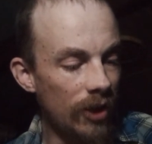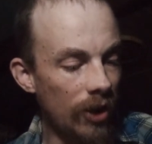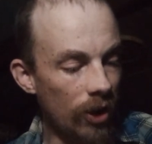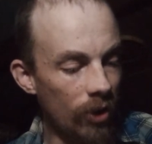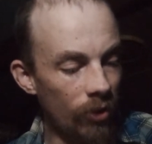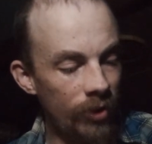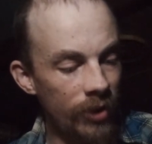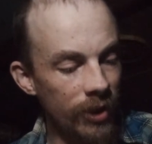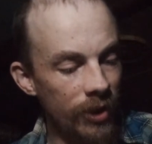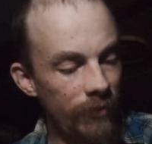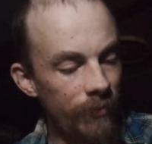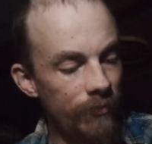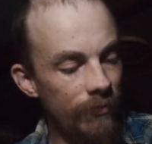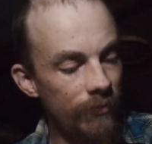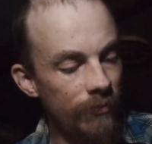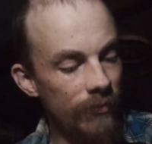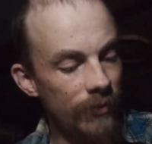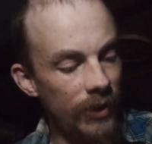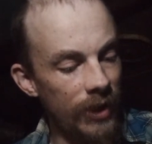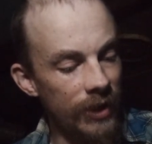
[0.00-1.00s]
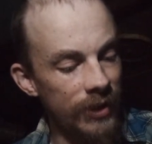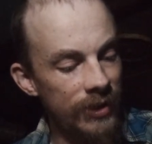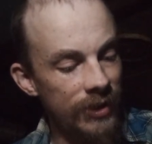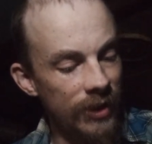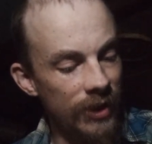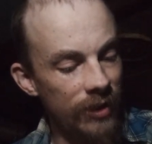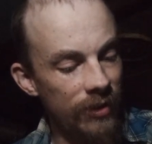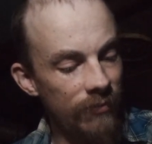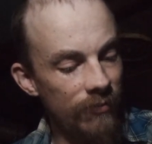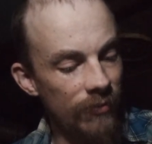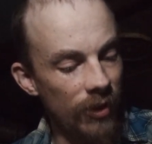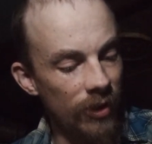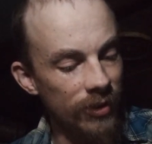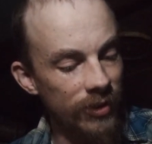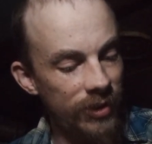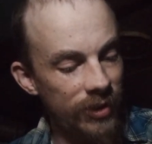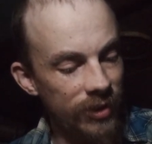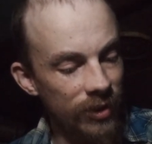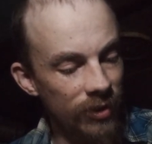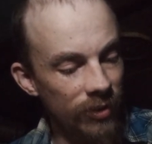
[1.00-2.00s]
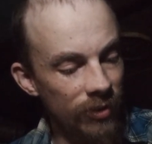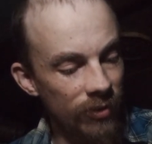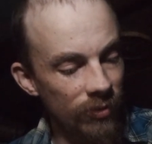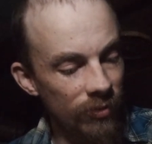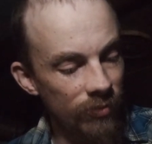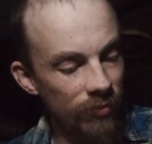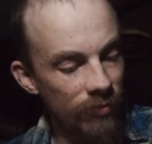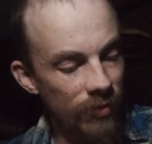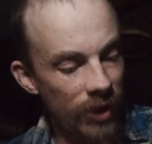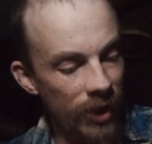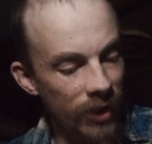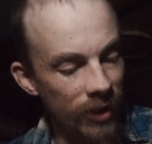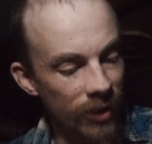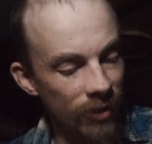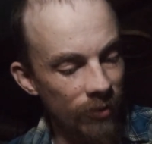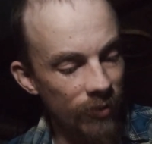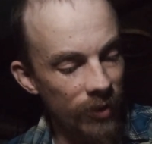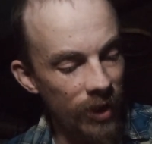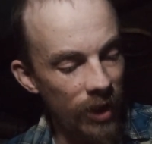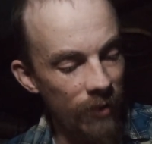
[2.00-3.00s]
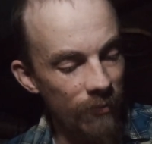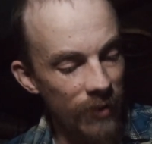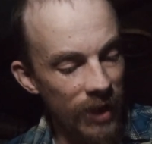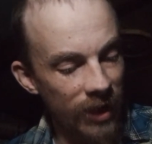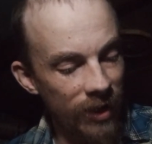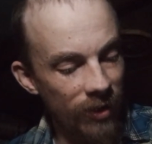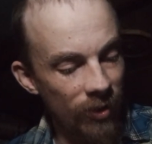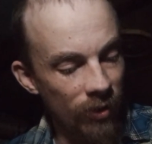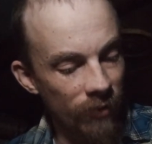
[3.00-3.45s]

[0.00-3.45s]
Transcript: Okay, I said. I'll see you there when I make it